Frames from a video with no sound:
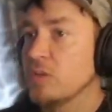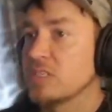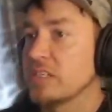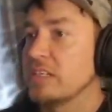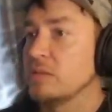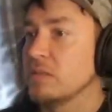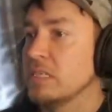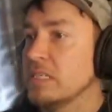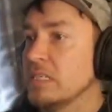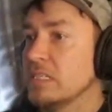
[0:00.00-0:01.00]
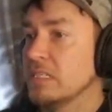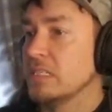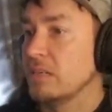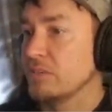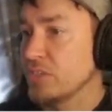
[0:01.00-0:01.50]
are the ones that
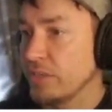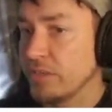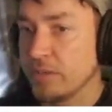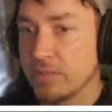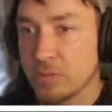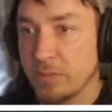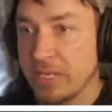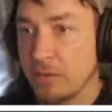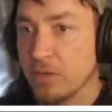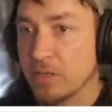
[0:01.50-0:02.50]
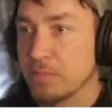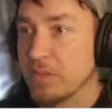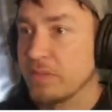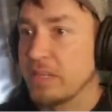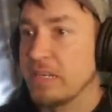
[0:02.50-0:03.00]
I'll show you as we go on,
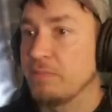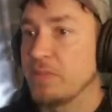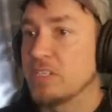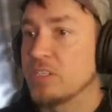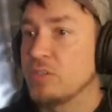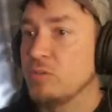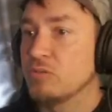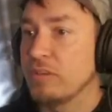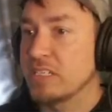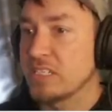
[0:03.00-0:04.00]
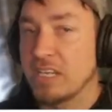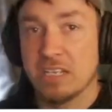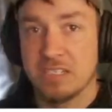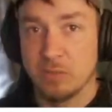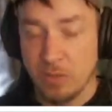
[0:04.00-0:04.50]
but there's 2 great
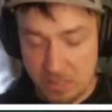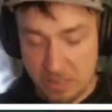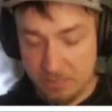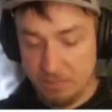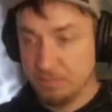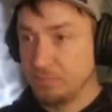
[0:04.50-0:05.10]
starting ones.